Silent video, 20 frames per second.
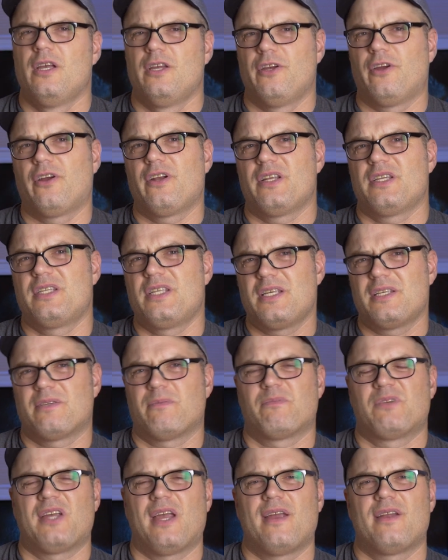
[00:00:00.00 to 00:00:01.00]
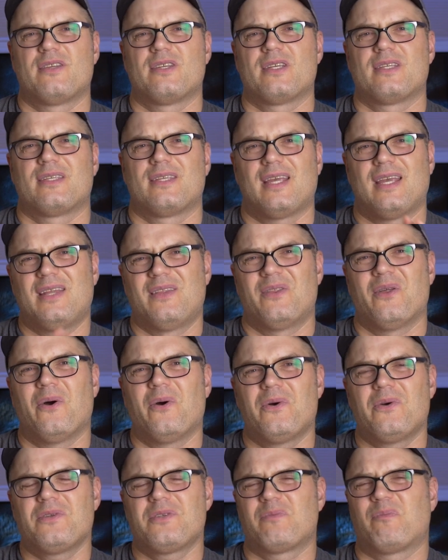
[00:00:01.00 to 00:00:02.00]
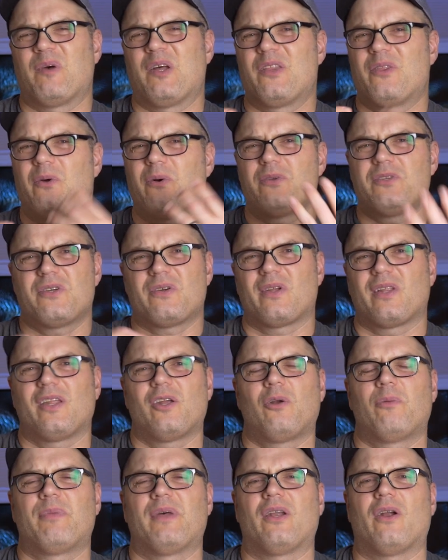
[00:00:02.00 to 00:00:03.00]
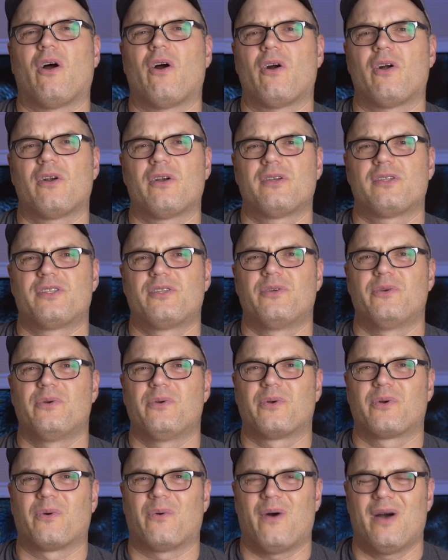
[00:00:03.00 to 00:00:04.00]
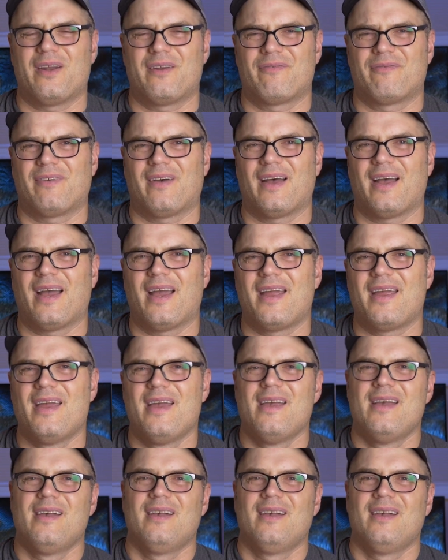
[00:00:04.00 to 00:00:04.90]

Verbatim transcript: You're going to see some changes in those, but those are a little bit hard to quantify